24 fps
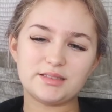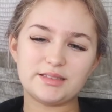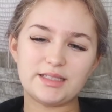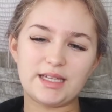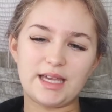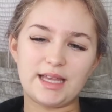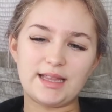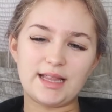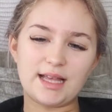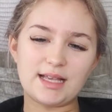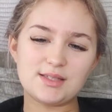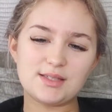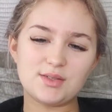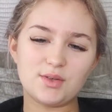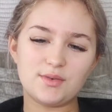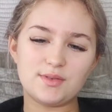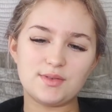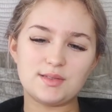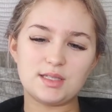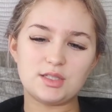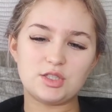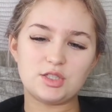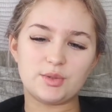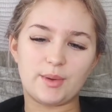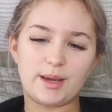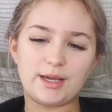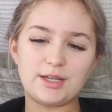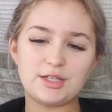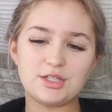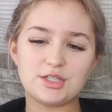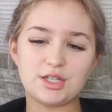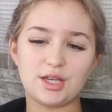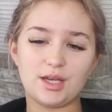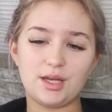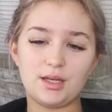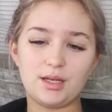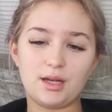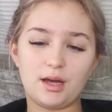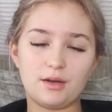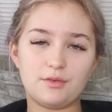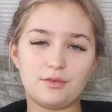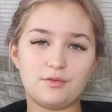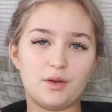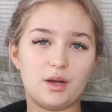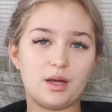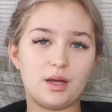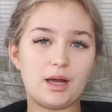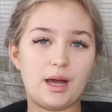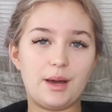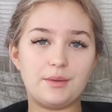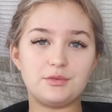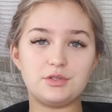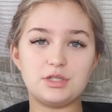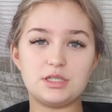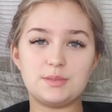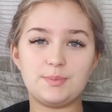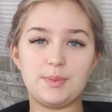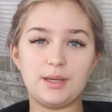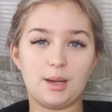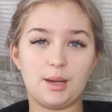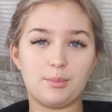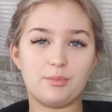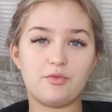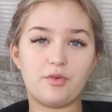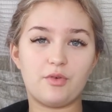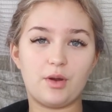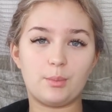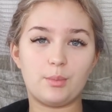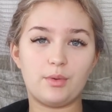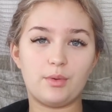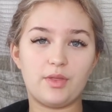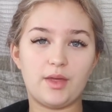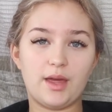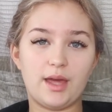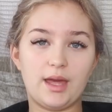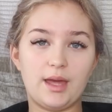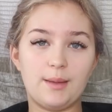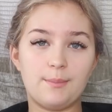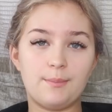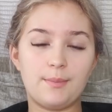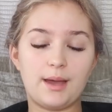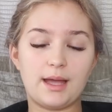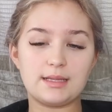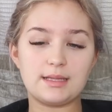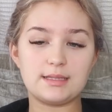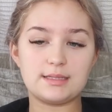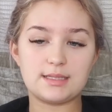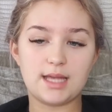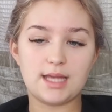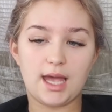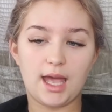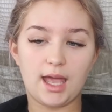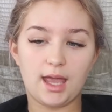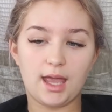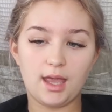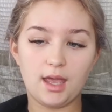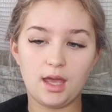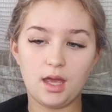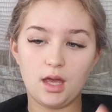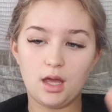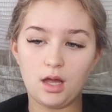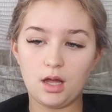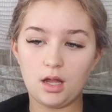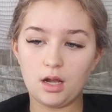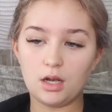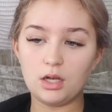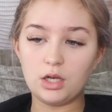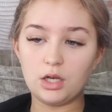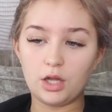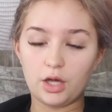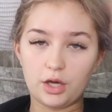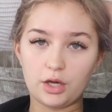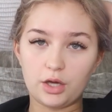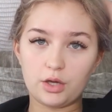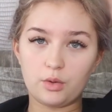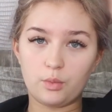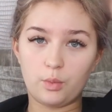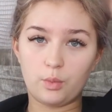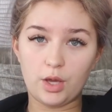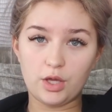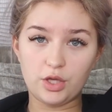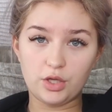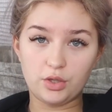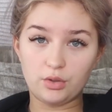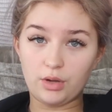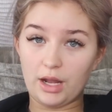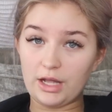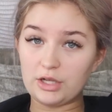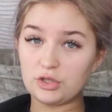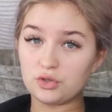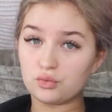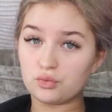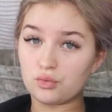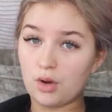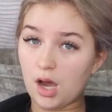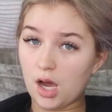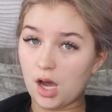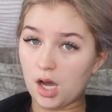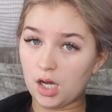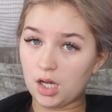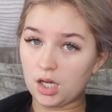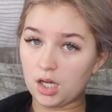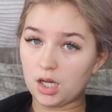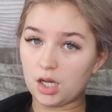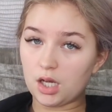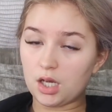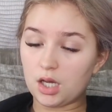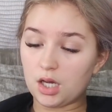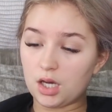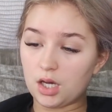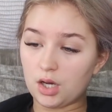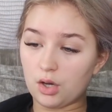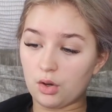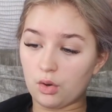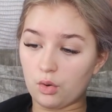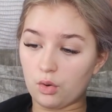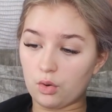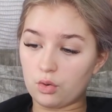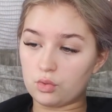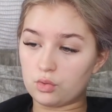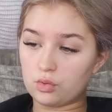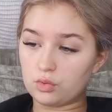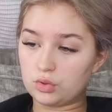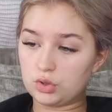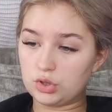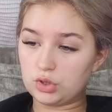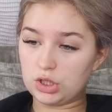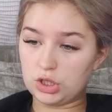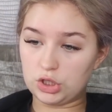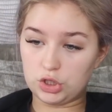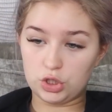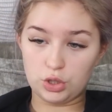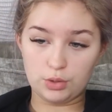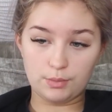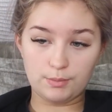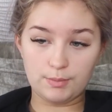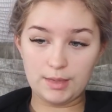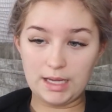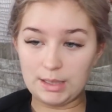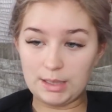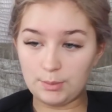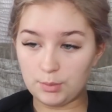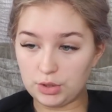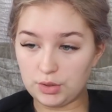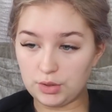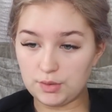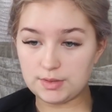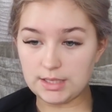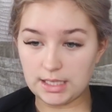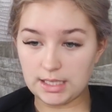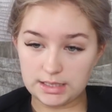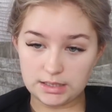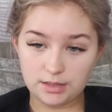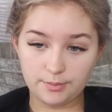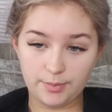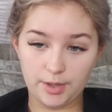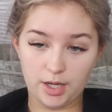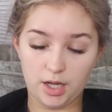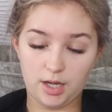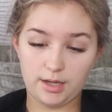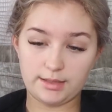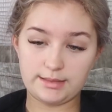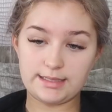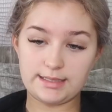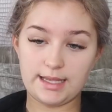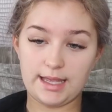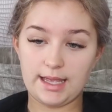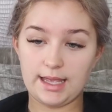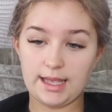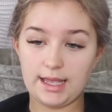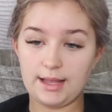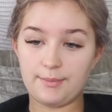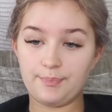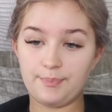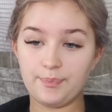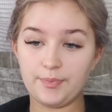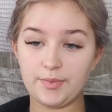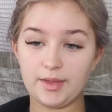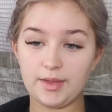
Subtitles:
In that sort of situation, I feel like I would just be upfront with him and say, look, were you like drunk, or did you mean what you said at the party?